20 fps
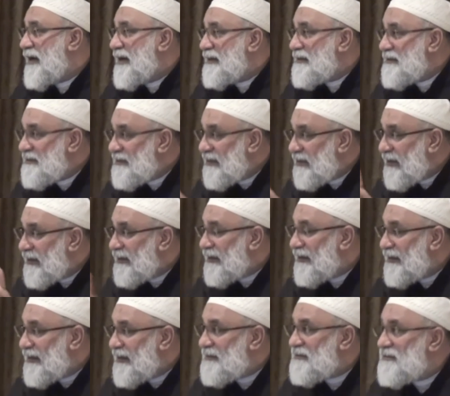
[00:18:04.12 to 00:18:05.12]
until and
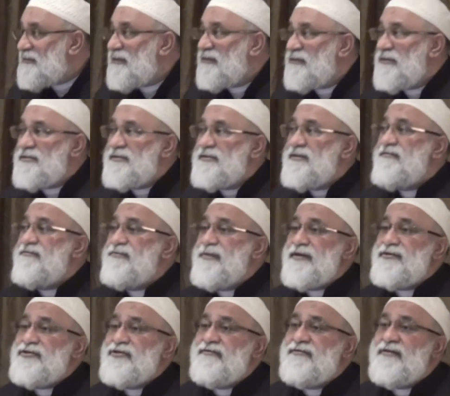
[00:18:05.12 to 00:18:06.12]
unless they receive
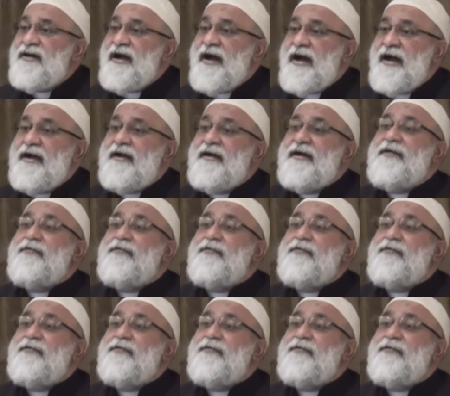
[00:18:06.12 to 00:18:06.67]
my shafa'ah.